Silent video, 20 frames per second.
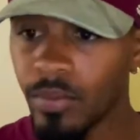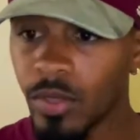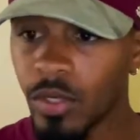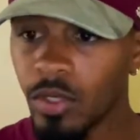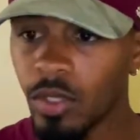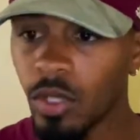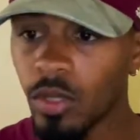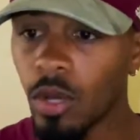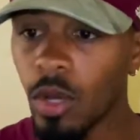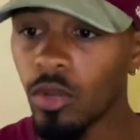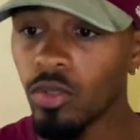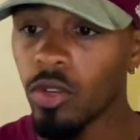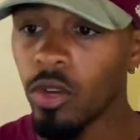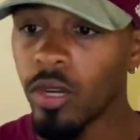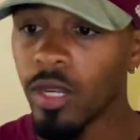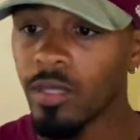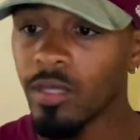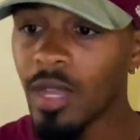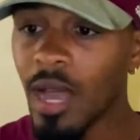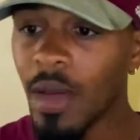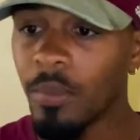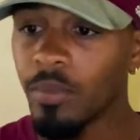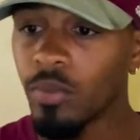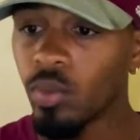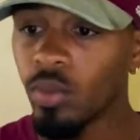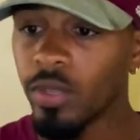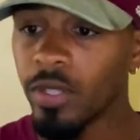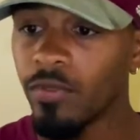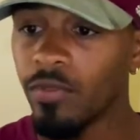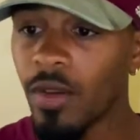So those are the top
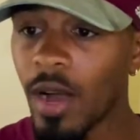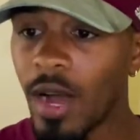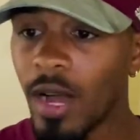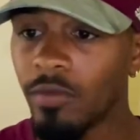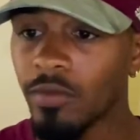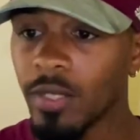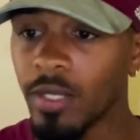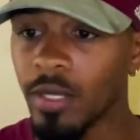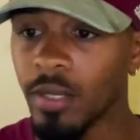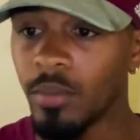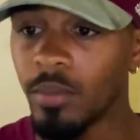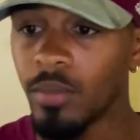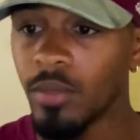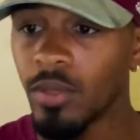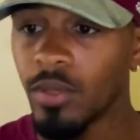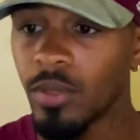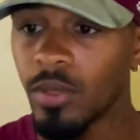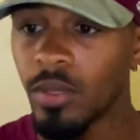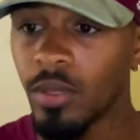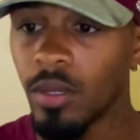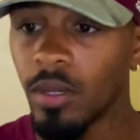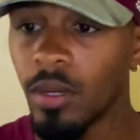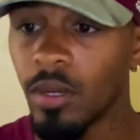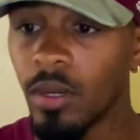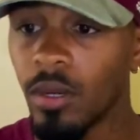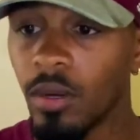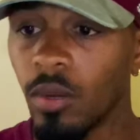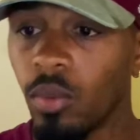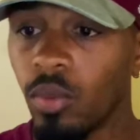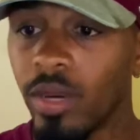25 teams.
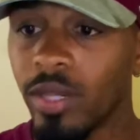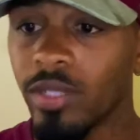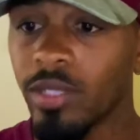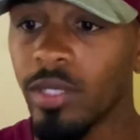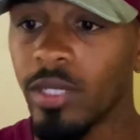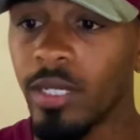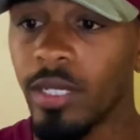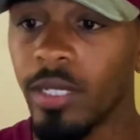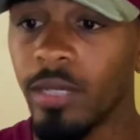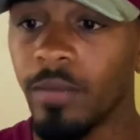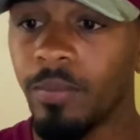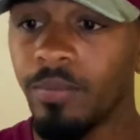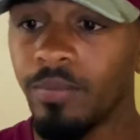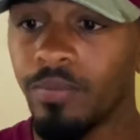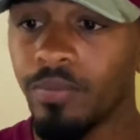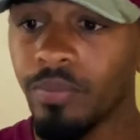Once again,